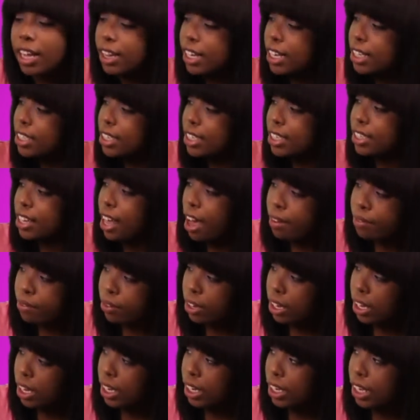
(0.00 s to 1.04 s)
this is
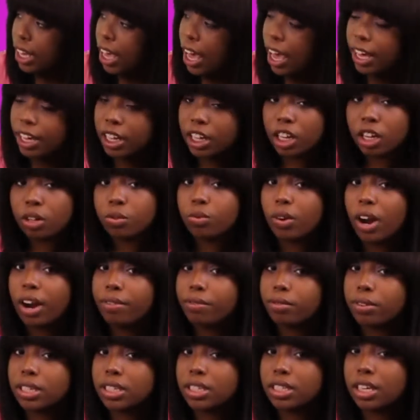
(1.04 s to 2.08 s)
definitely a good
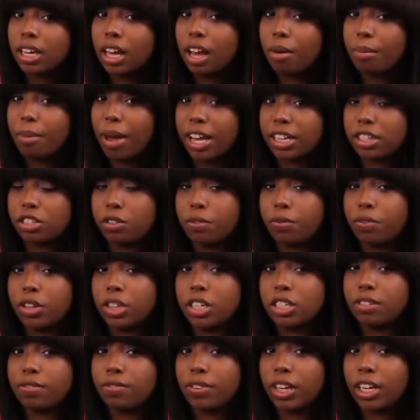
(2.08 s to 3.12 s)
reference to come back to for
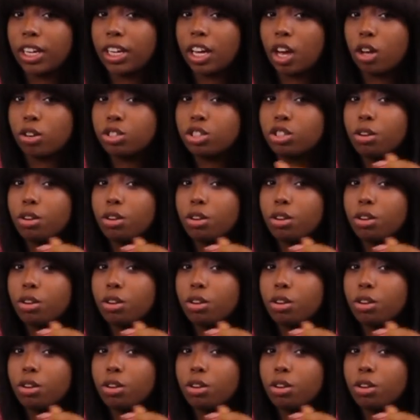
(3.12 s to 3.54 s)
this video,